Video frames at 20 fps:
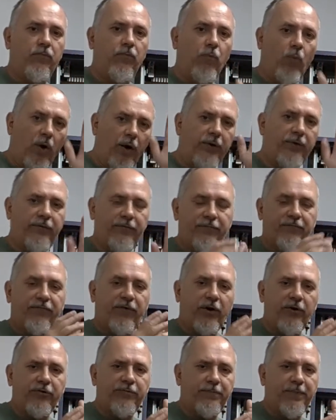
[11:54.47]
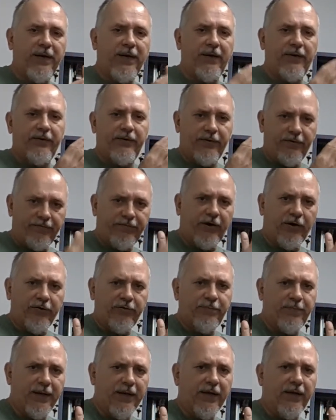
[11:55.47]
one first pin to
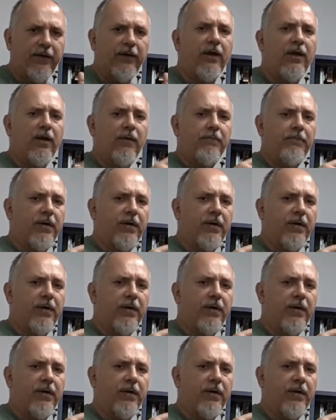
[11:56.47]
first pin,